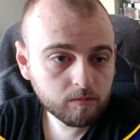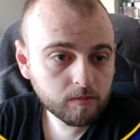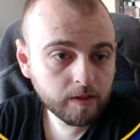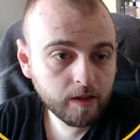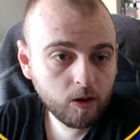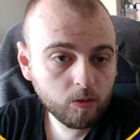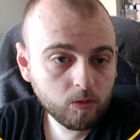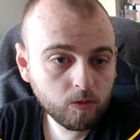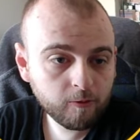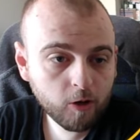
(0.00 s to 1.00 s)

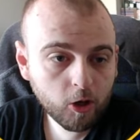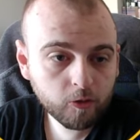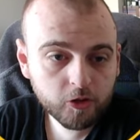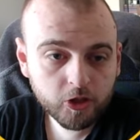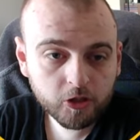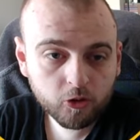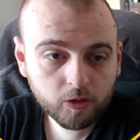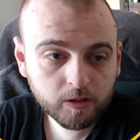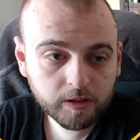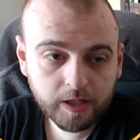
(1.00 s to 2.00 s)
now Vlahovic and
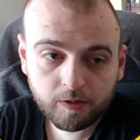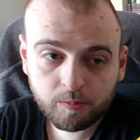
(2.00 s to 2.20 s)
Jonathan David,